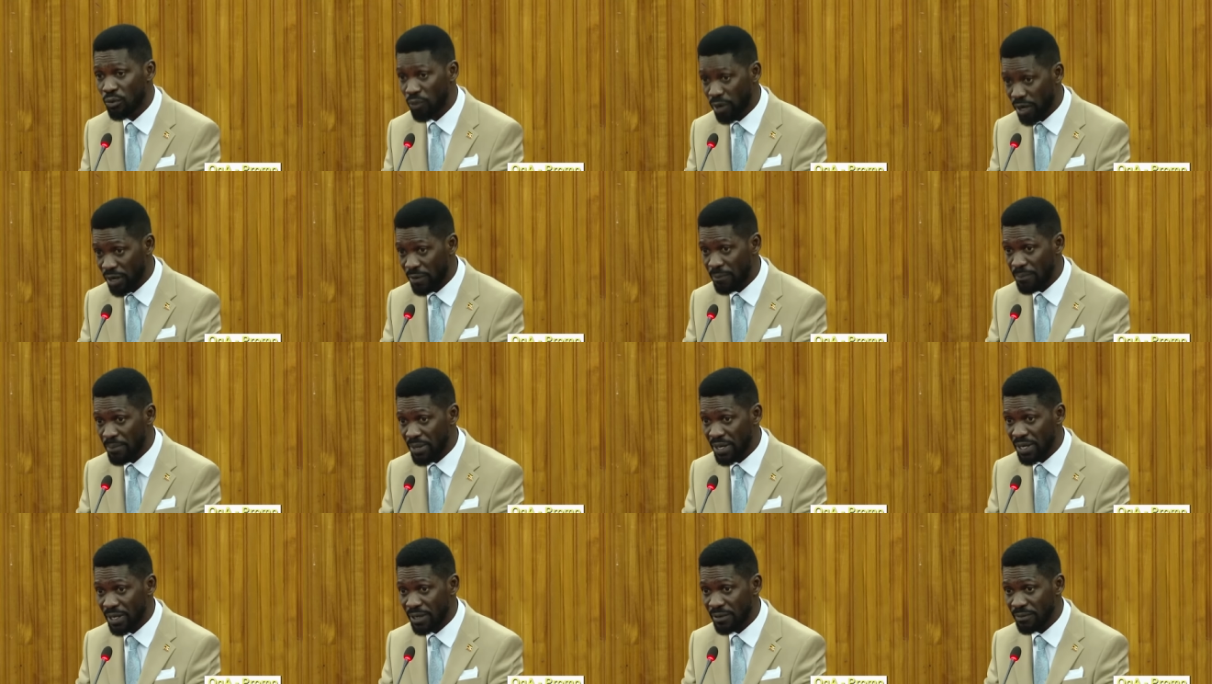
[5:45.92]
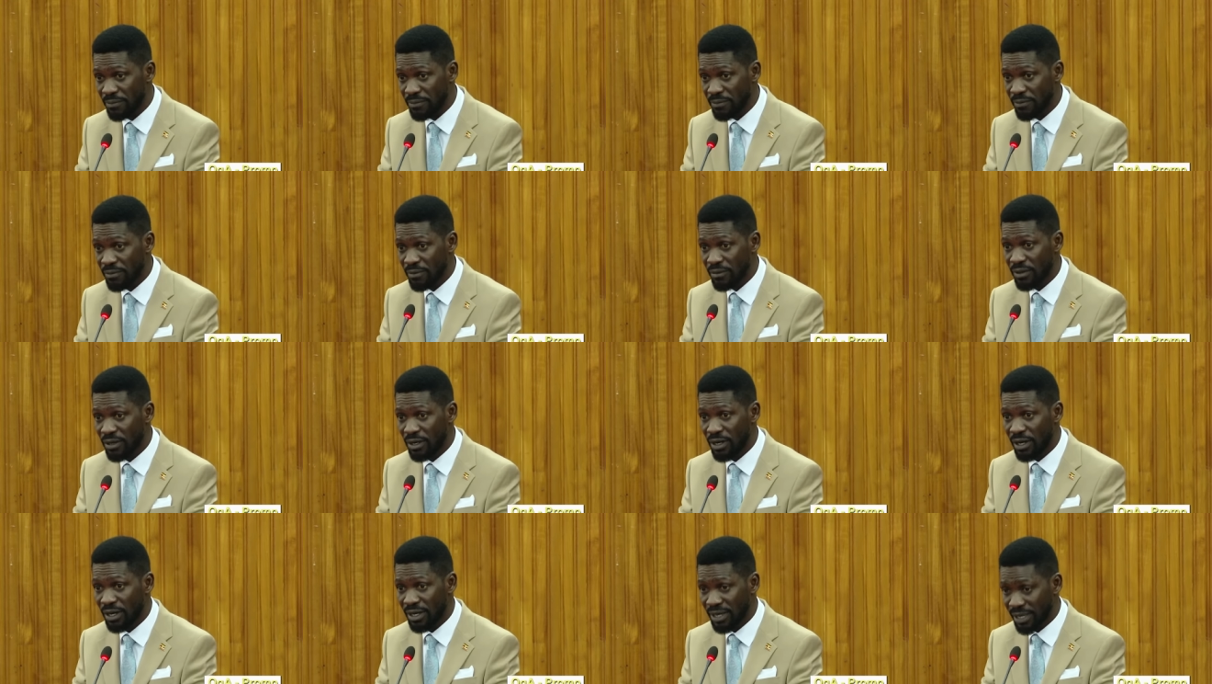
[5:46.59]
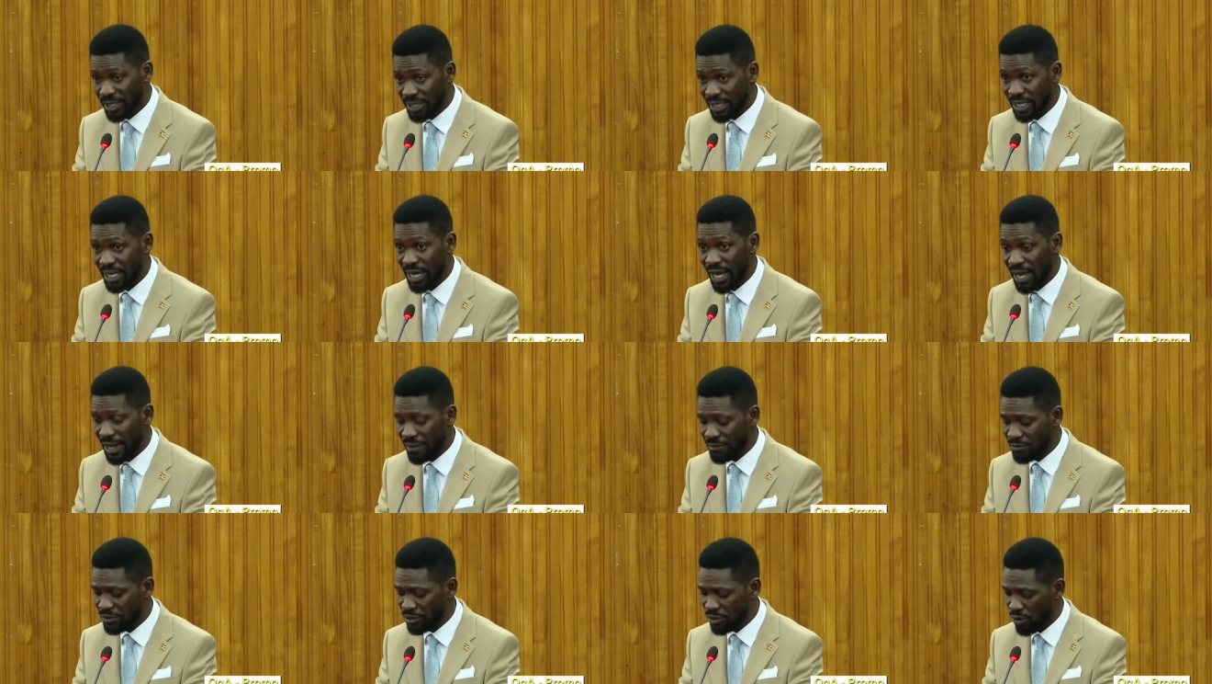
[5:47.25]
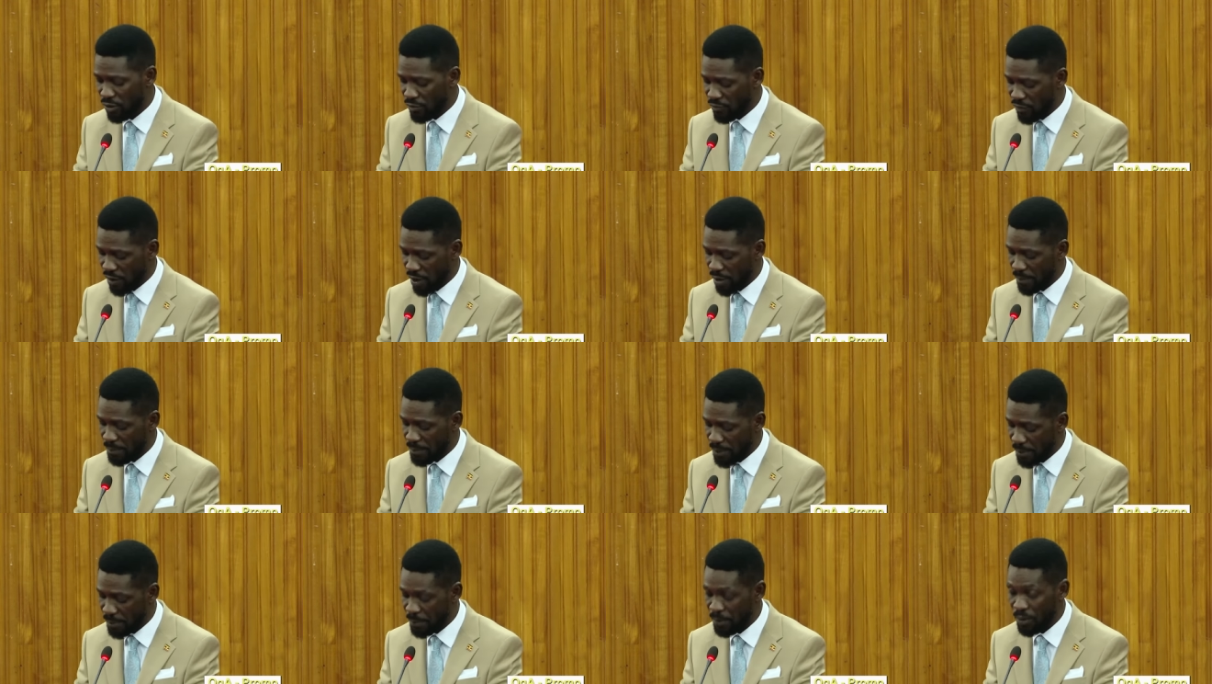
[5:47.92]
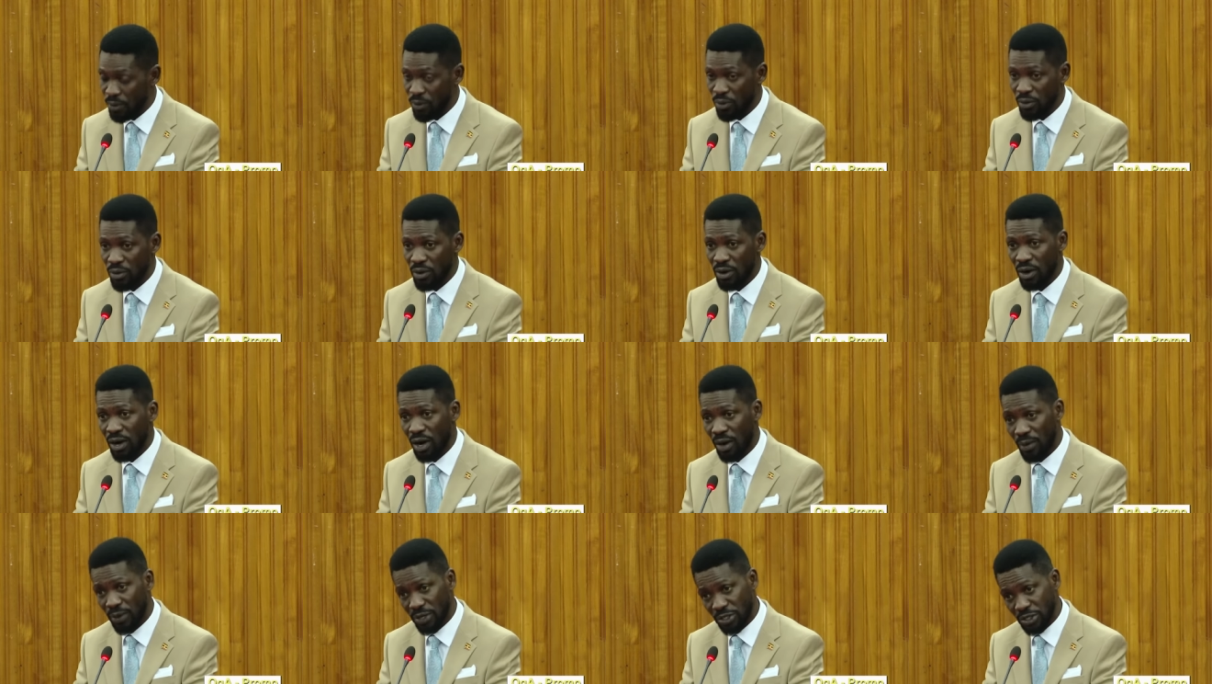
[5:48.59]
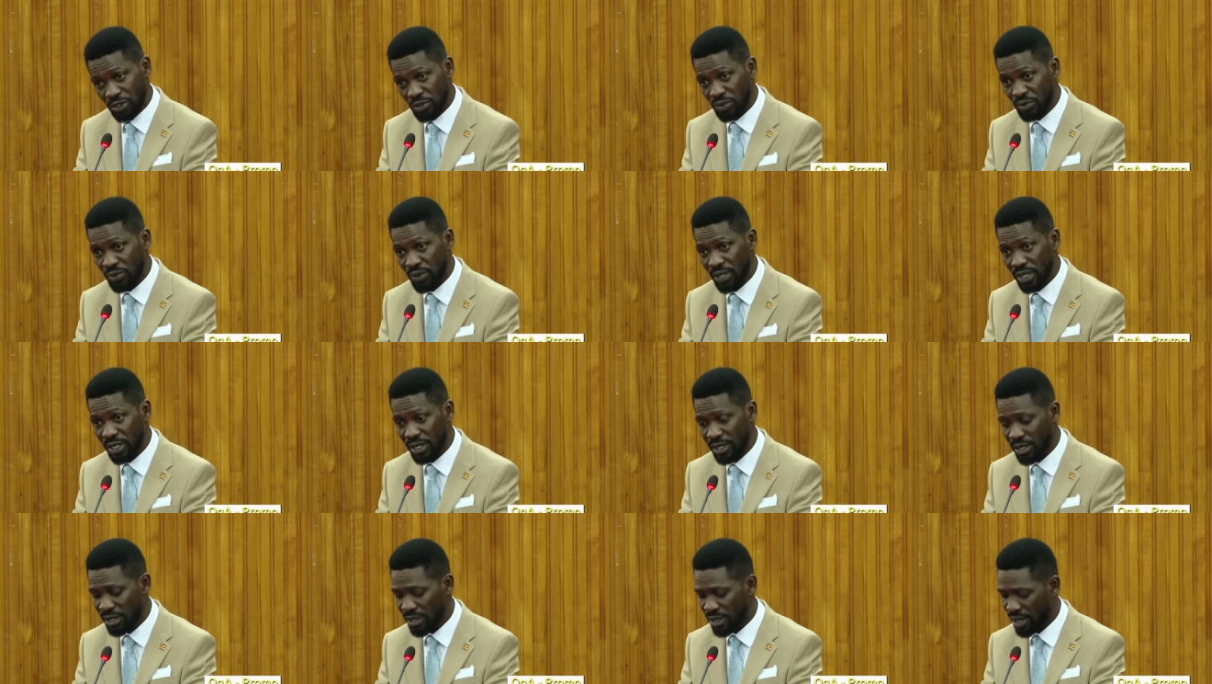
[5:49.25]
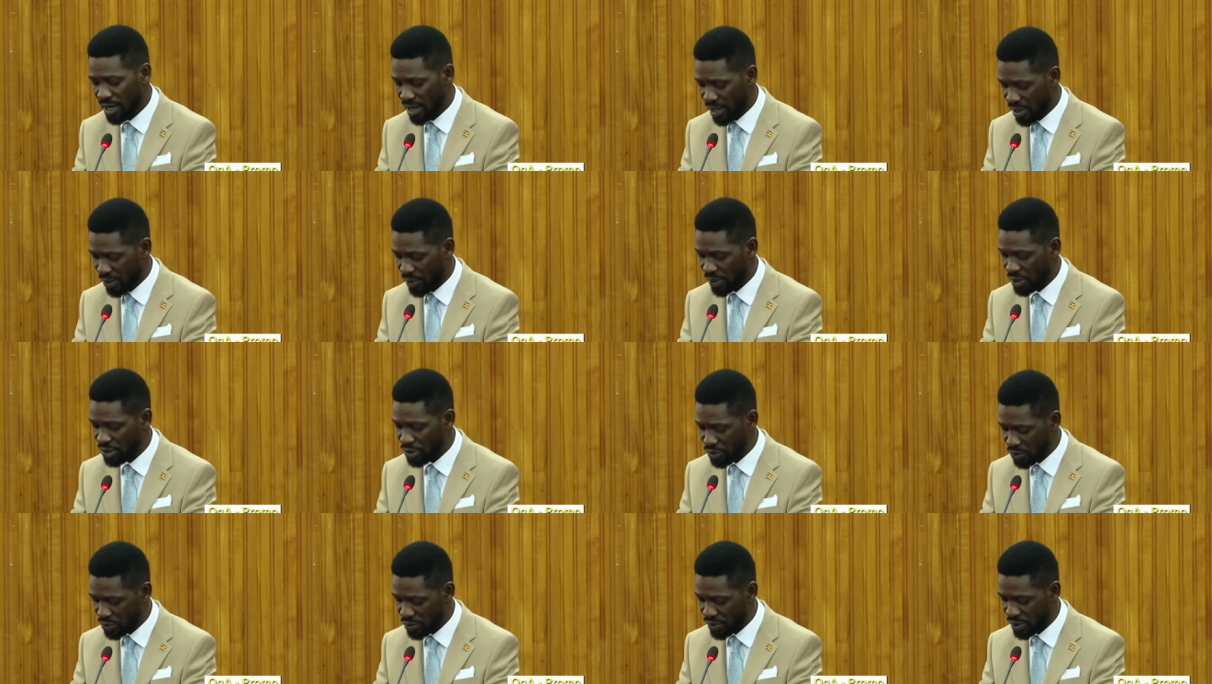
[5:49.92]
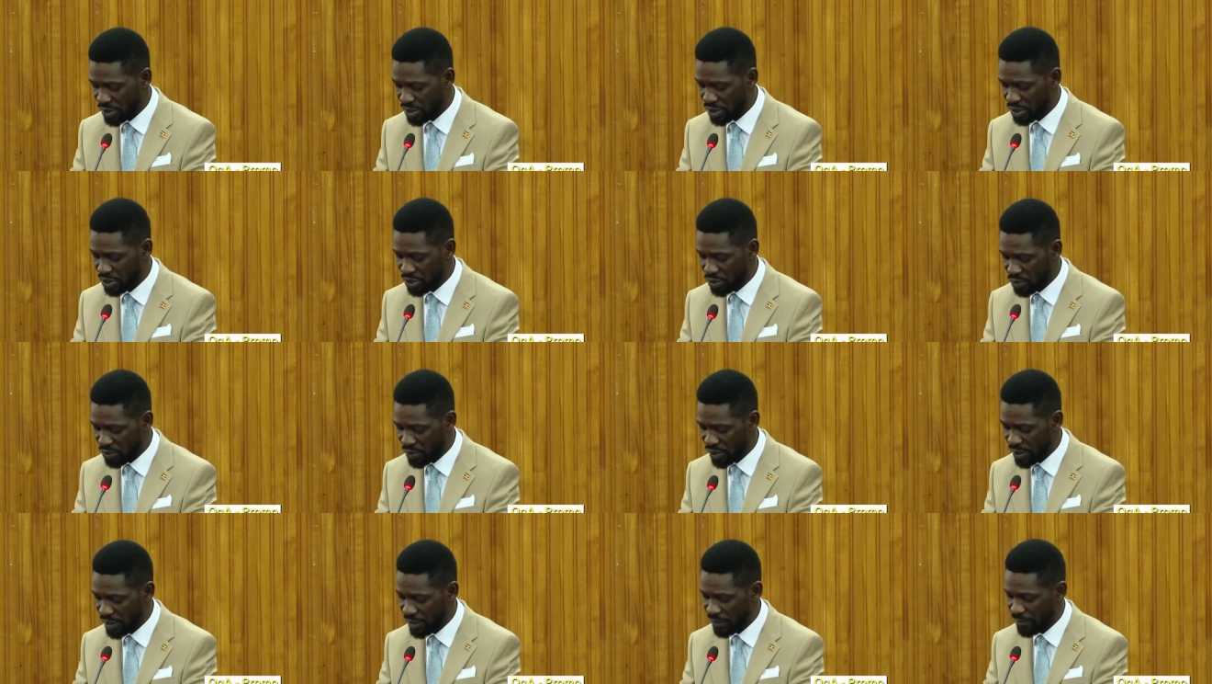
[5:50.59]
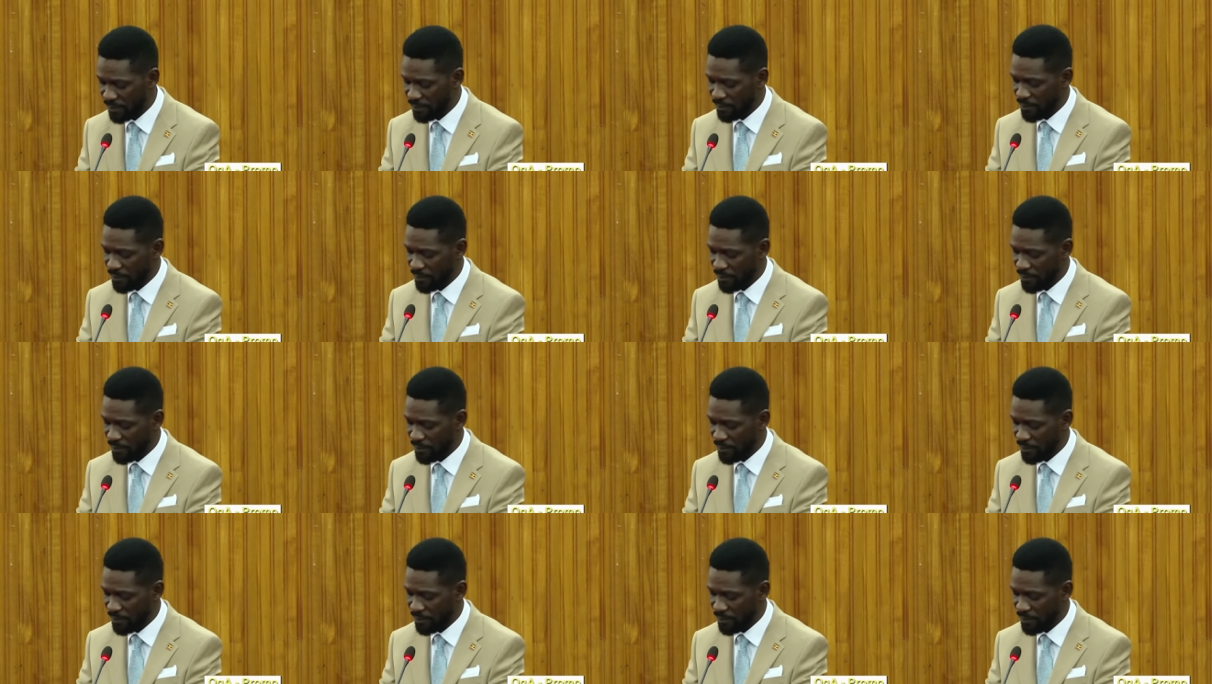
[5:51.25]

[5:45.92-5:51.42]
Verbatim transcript: well being and at the lives of our people, our children, and our children's children.